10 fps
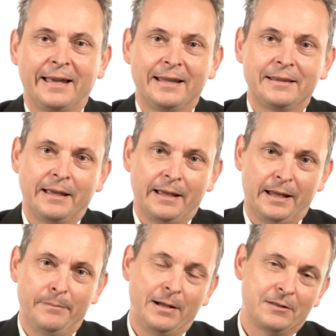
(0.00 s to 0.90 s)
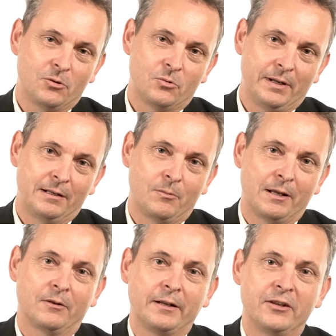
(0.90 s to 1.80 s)
and the hepatorenal
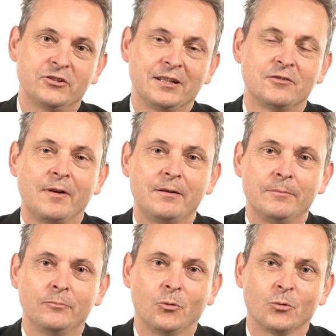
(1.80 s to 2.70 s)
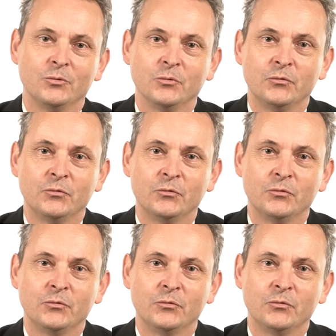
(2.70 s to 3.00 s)
regulation is very important